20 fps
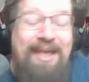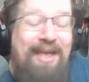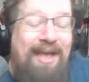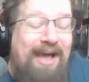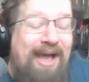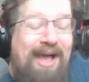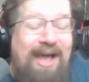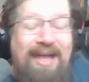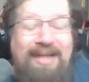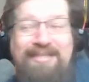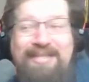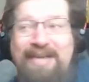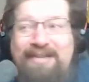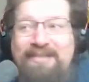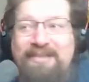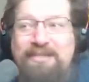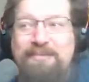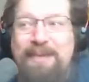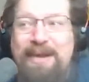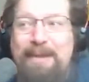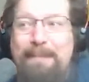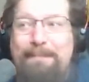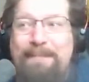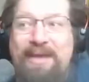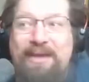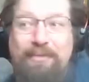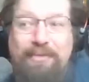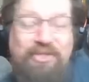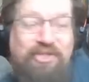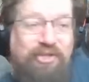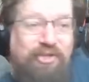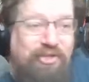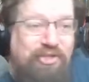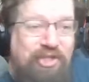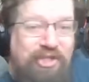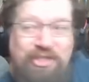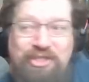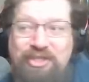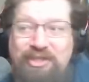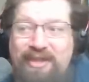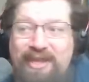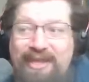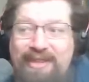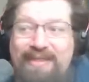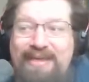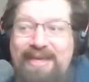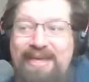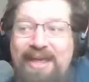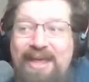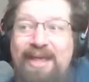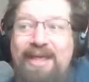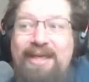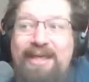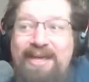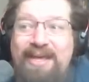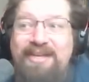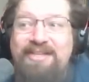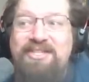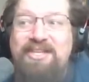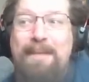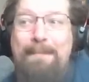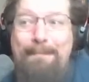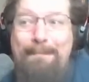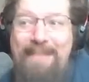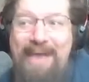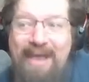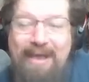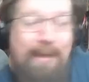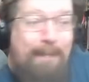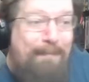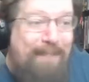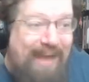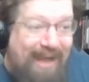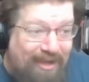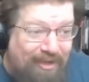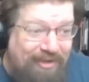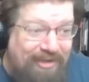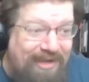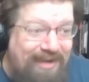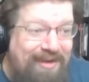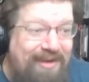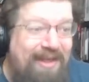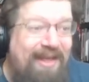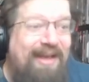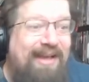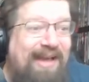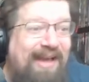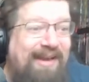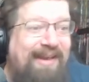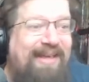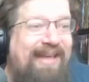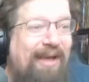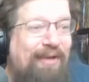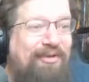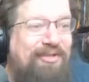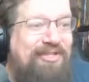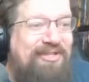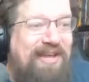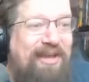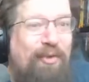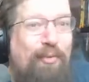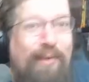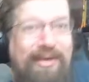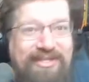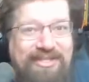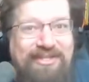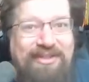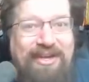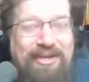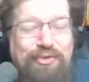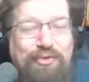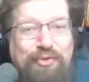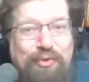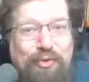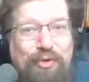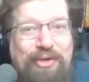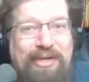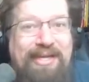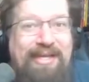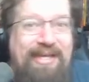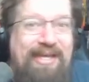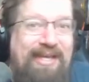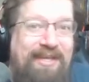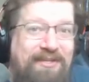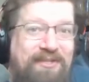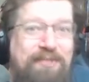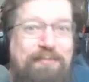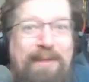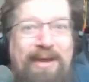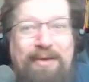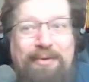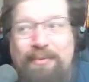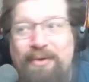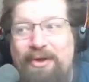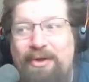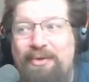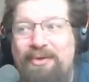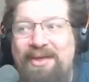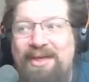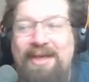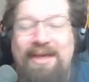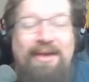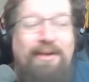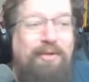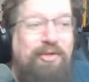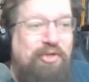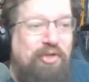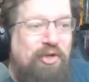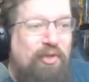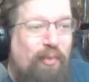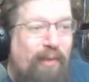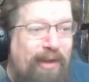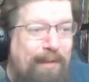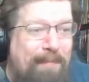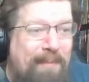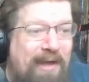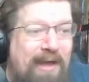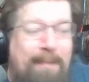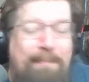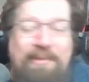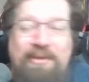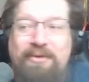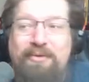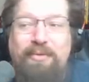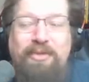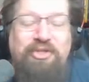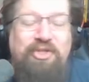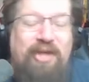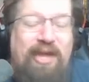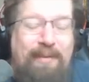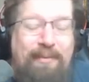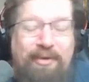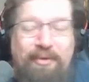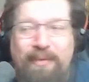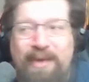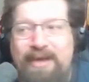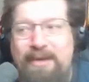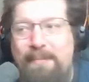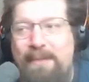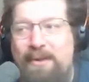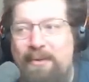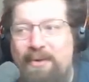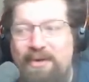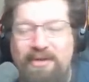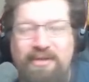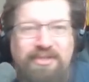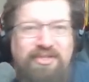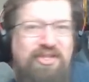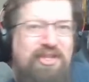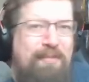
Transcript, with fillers: Uh, a deck that's made a big resurgence lately is Mech Paladin. Kind of counters like Questline Druid and Kingsbane Rogue, which are quite popular. Which I'm going to recommend one of those.